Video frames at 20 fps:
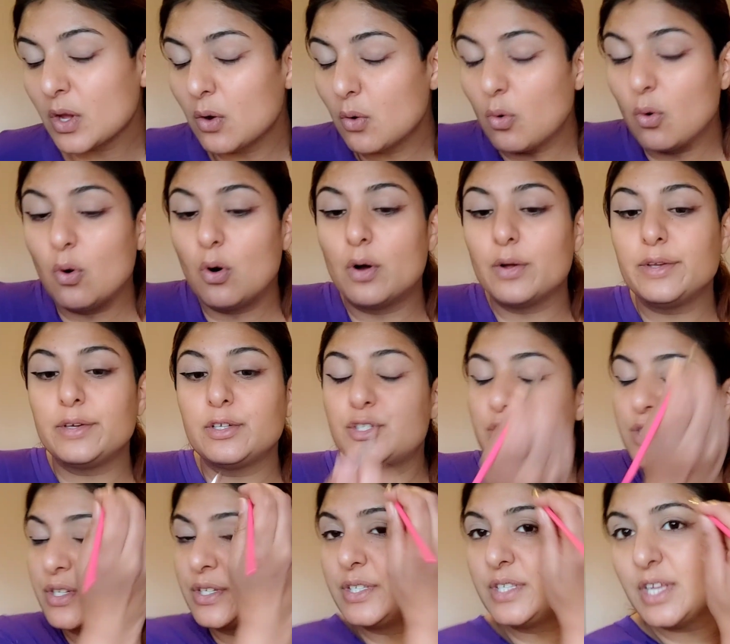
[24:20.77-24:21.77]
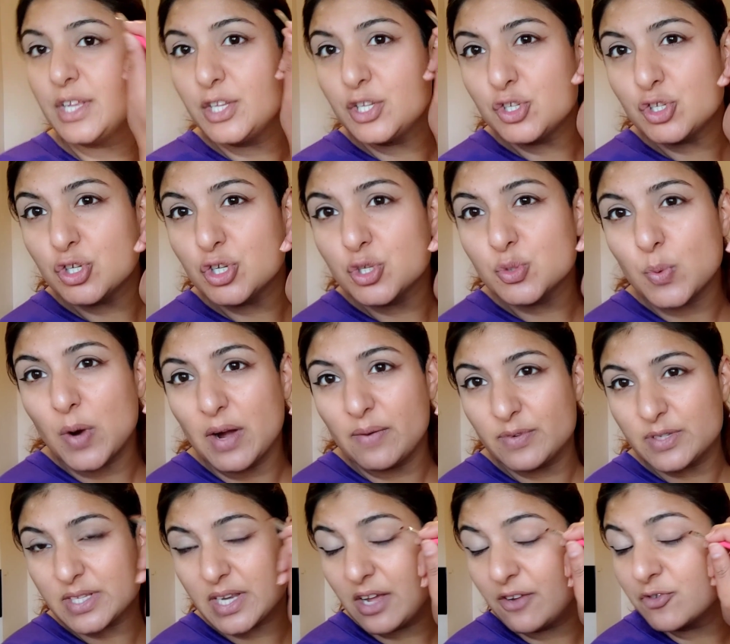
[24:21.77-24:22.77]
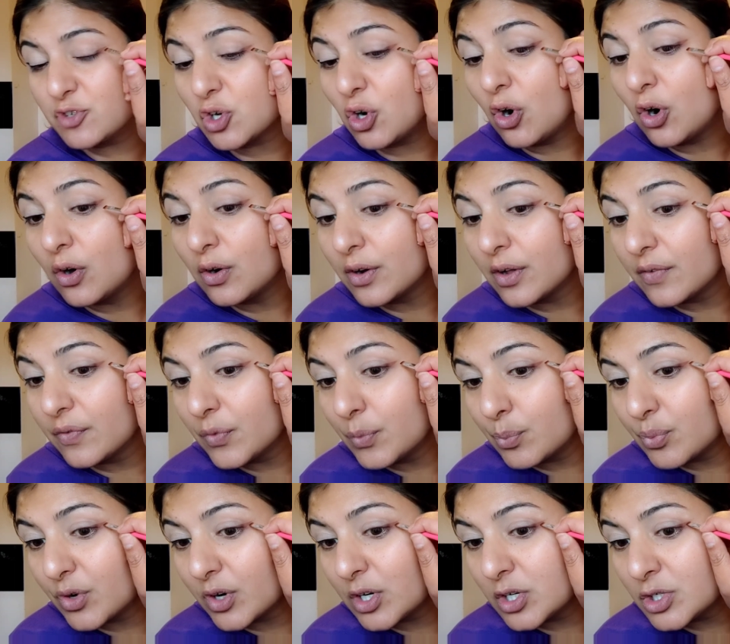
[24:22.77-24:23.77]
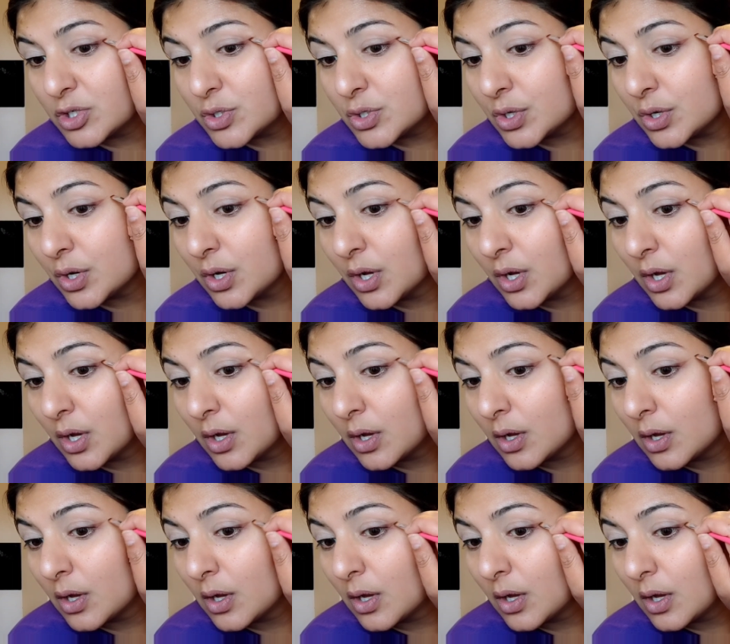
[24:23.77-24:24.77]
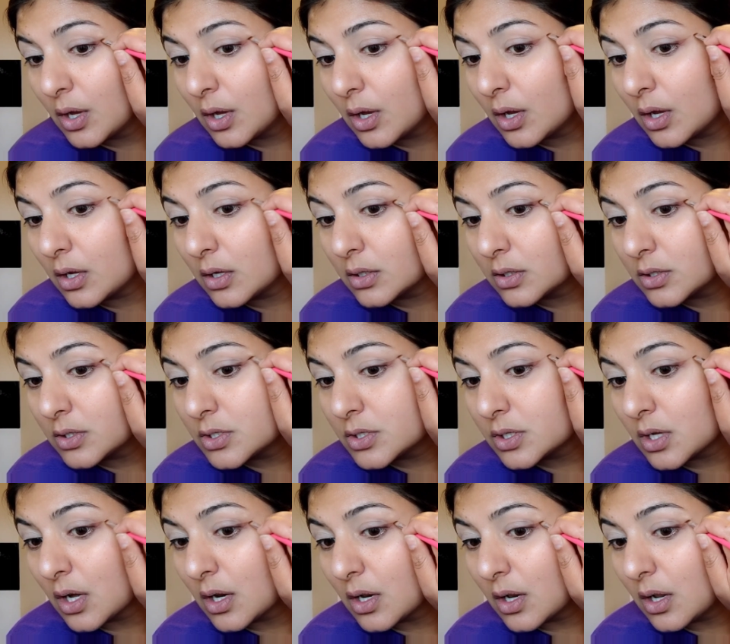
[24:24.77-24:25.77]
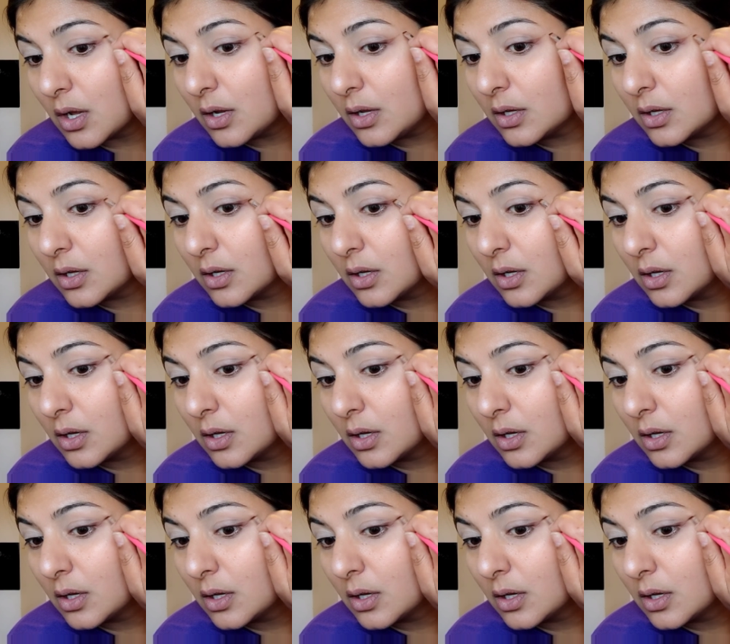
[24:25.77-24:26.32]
Or you could just continue to use whatever's left on the brush and just kind of like